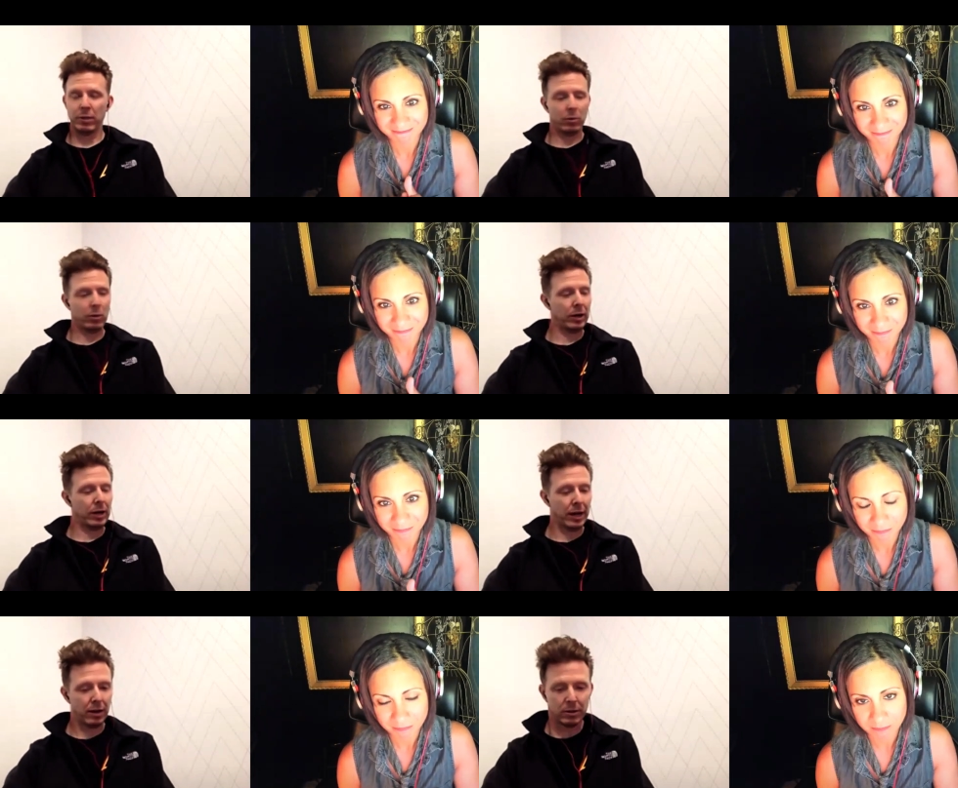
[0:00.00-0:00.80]
Speaker 1: with
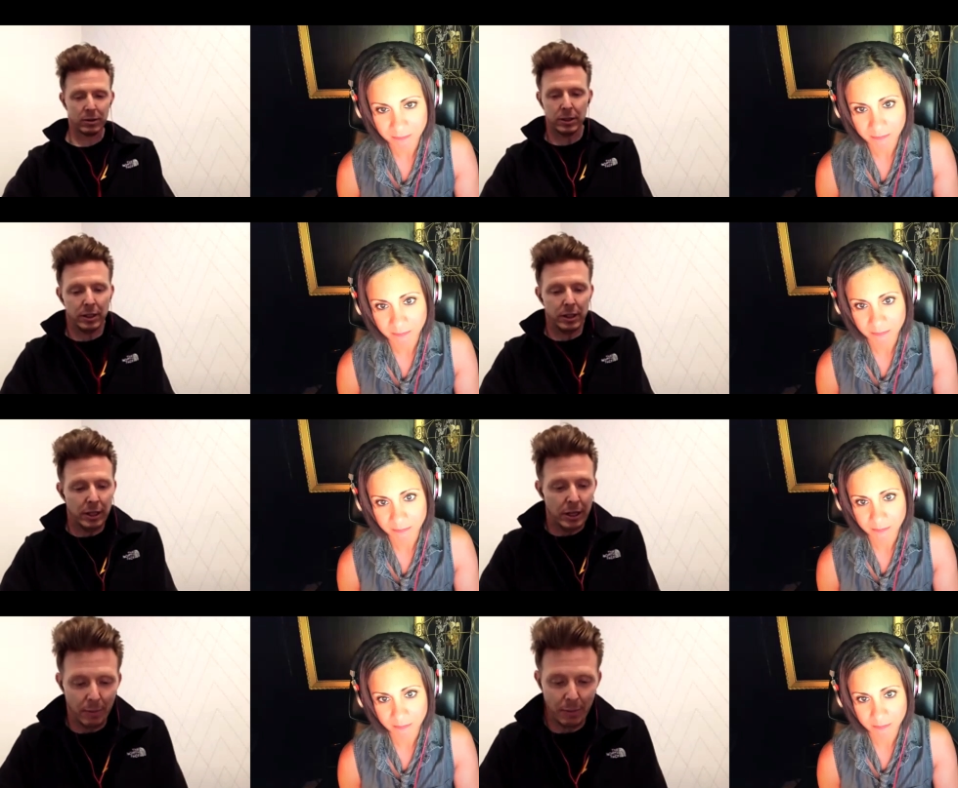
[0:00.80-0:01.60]
AwareNow
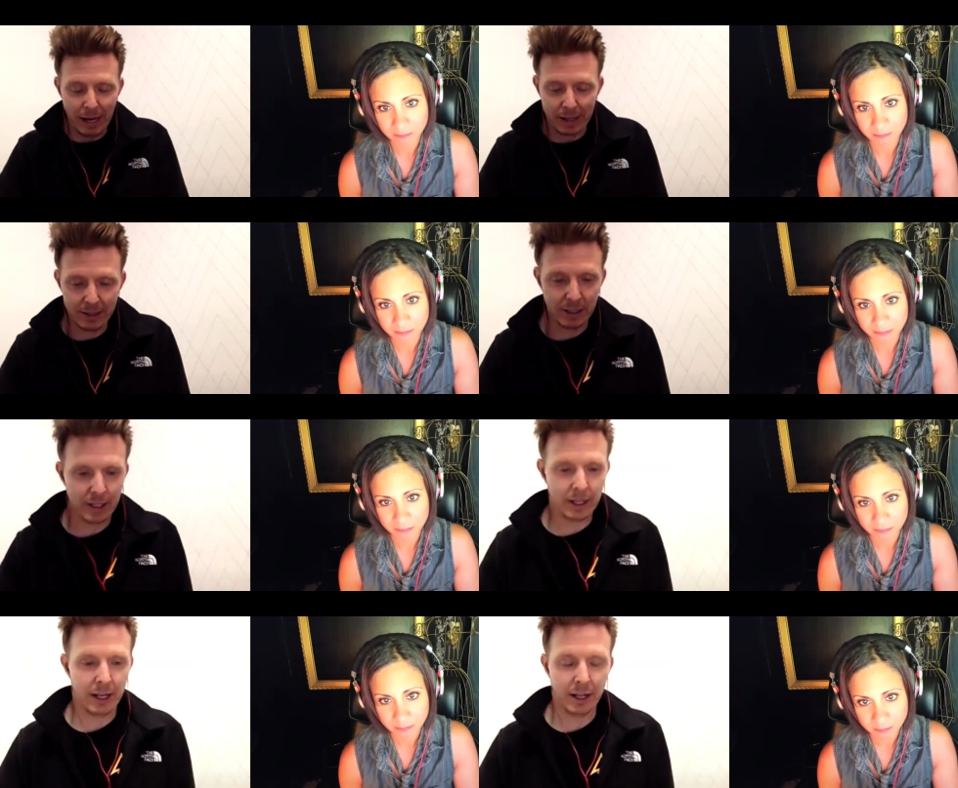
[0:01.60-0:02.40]

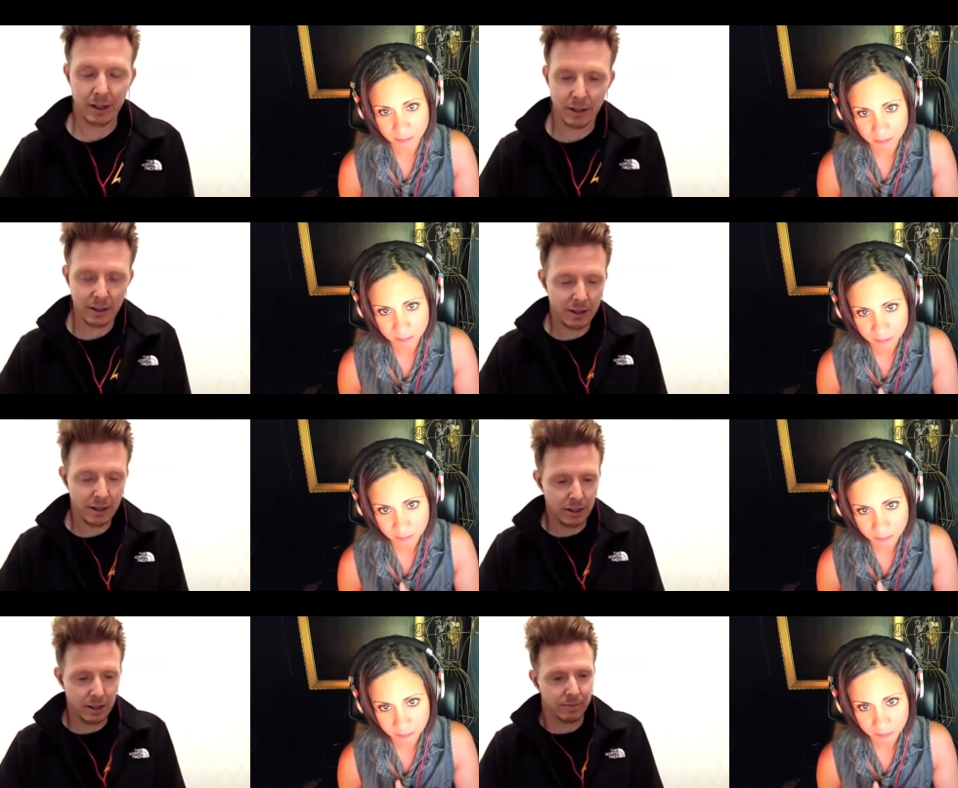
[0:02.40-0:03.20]
magazine and
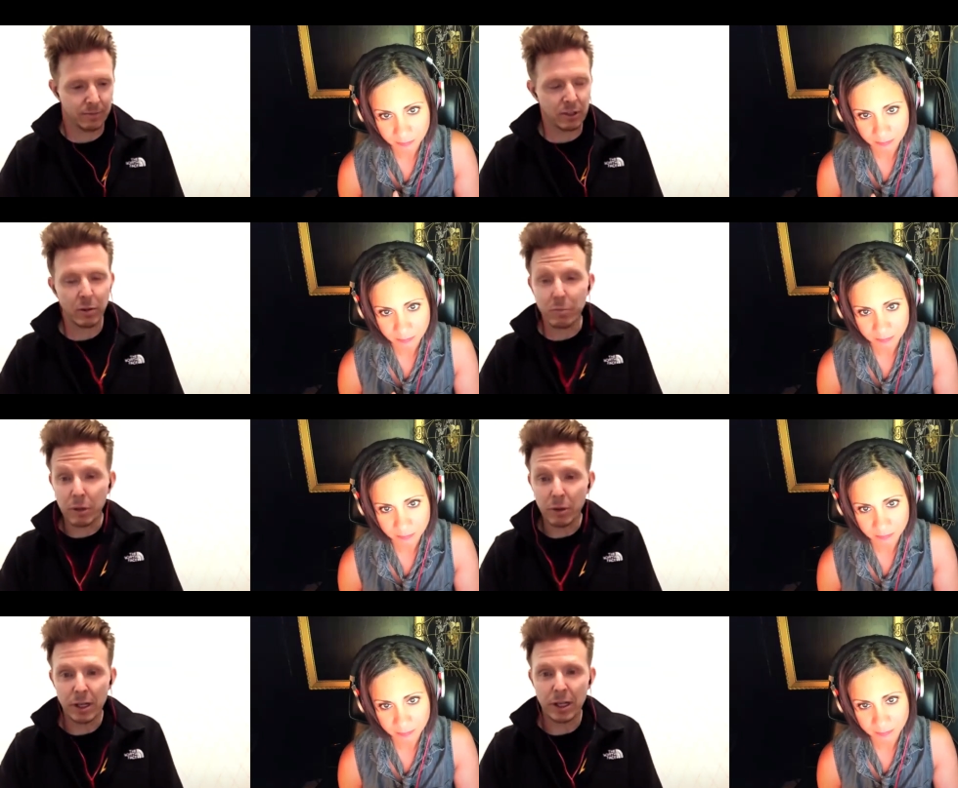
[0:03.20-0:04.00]
the
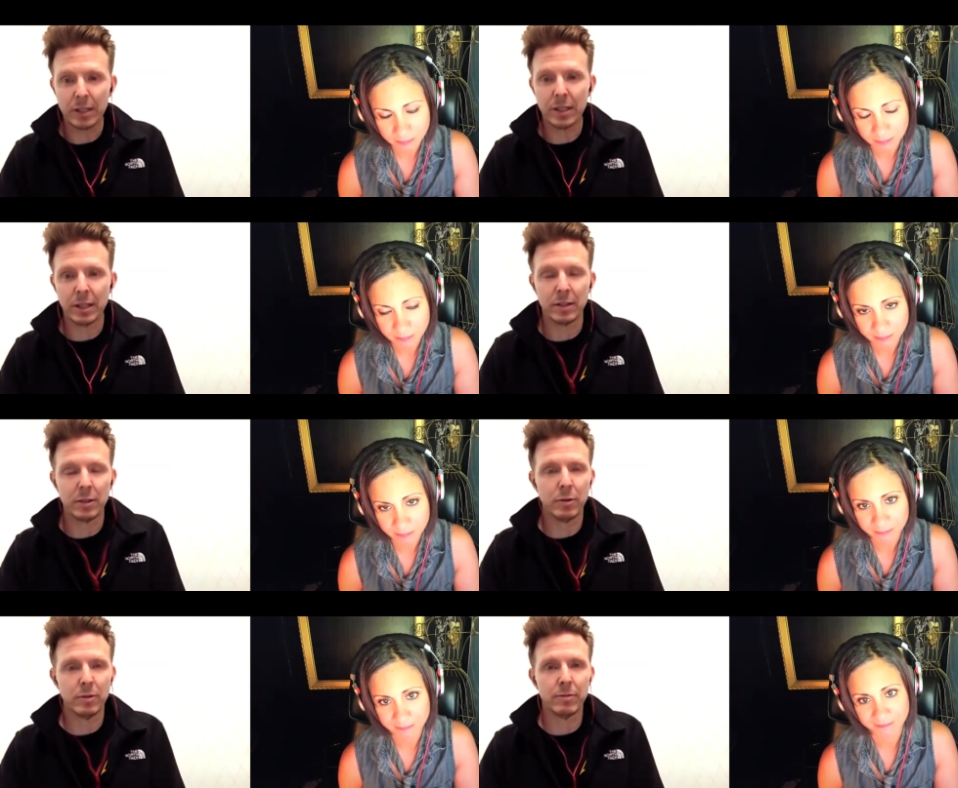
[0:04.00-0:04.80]
community that
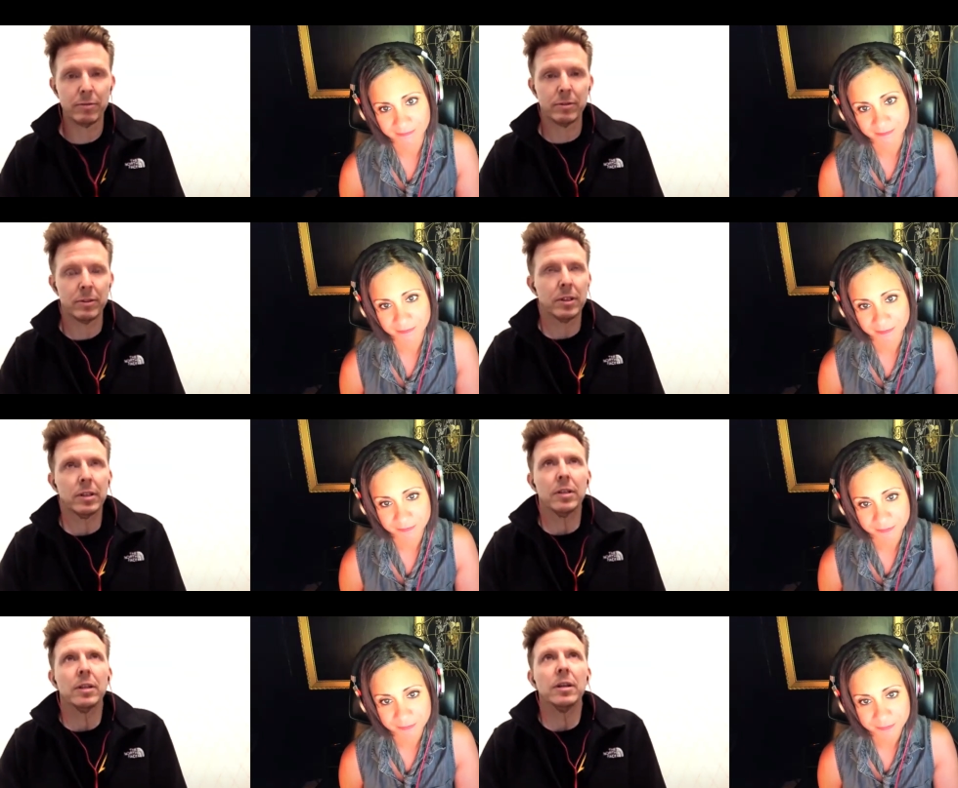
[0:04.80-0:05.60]
you have
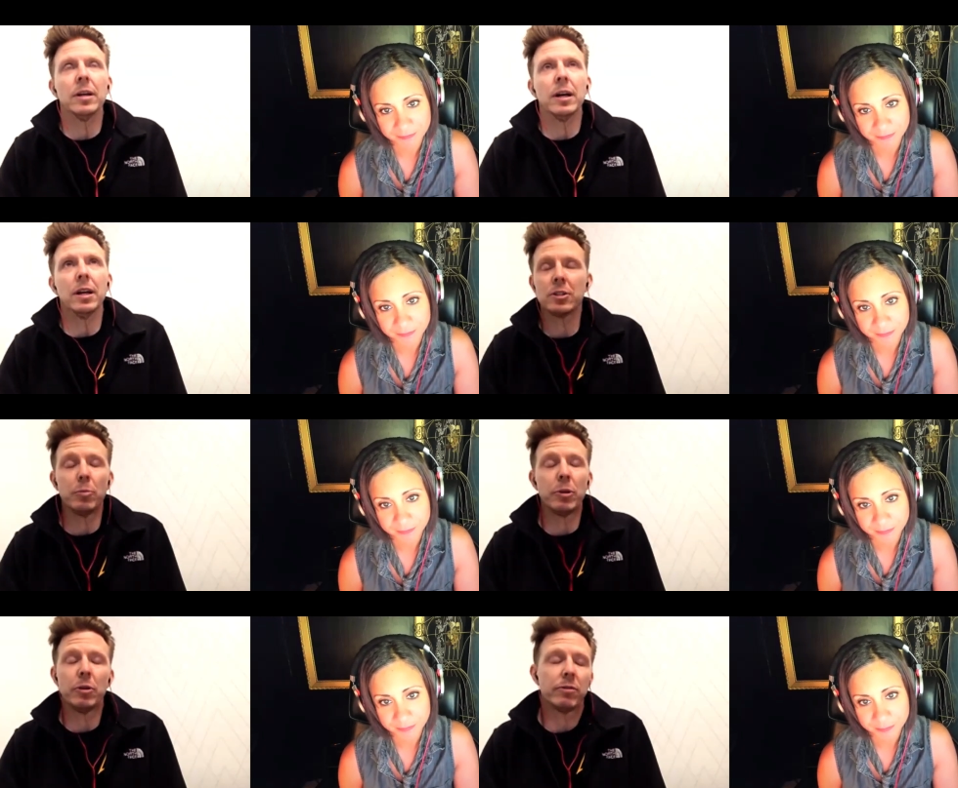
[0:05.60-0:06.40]

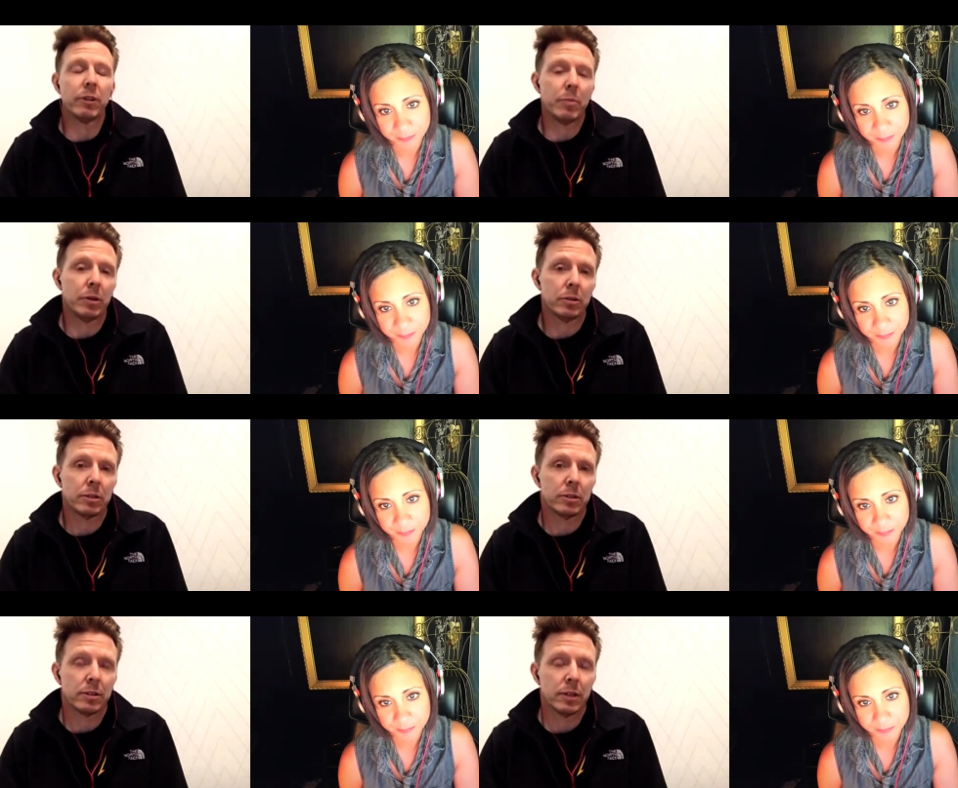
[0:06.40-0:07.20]
so beautifully built.